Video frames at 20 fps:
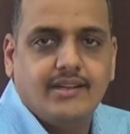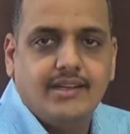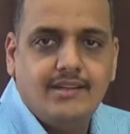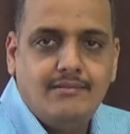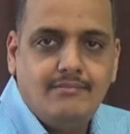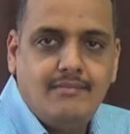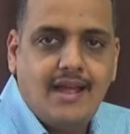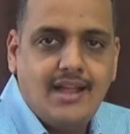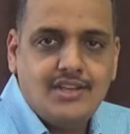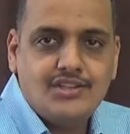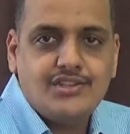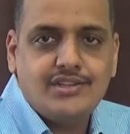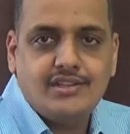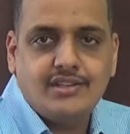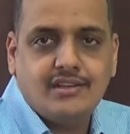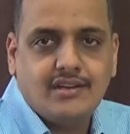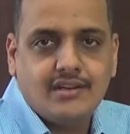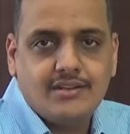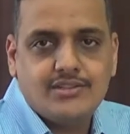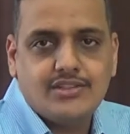Imagine a
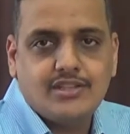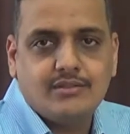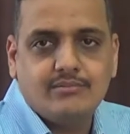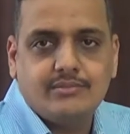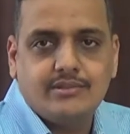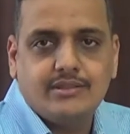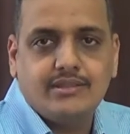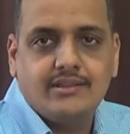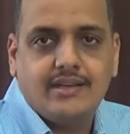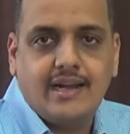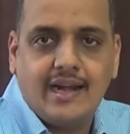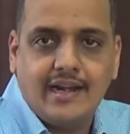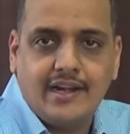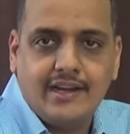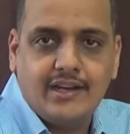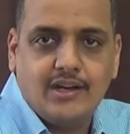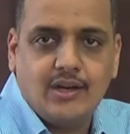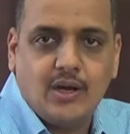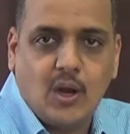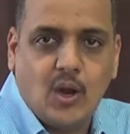customer
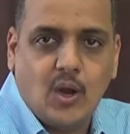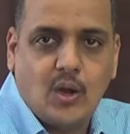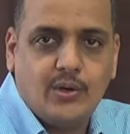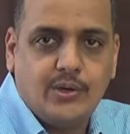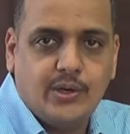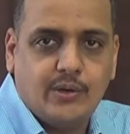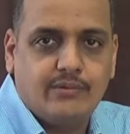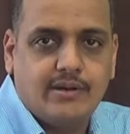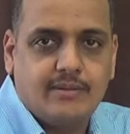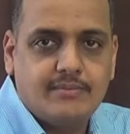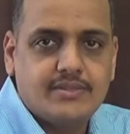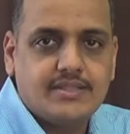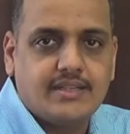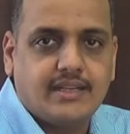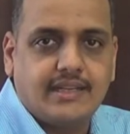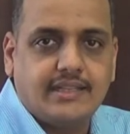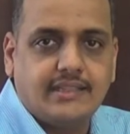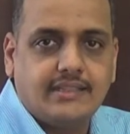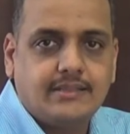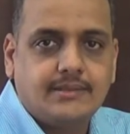landing on your
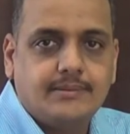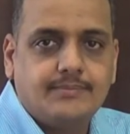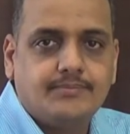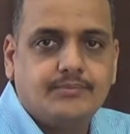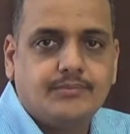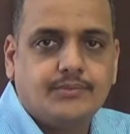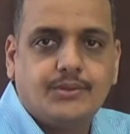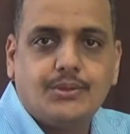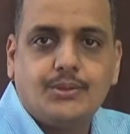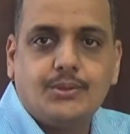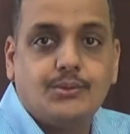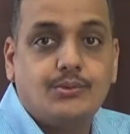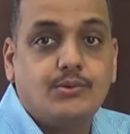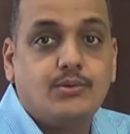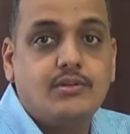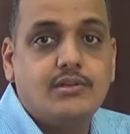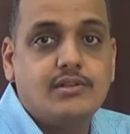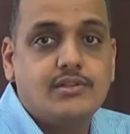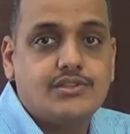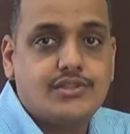website through
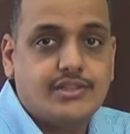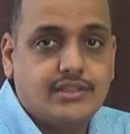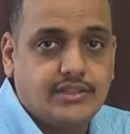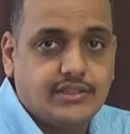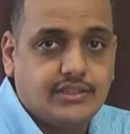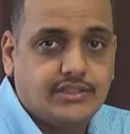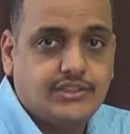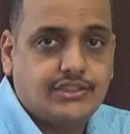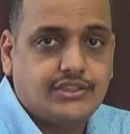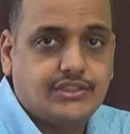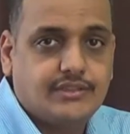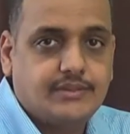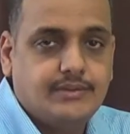Google search.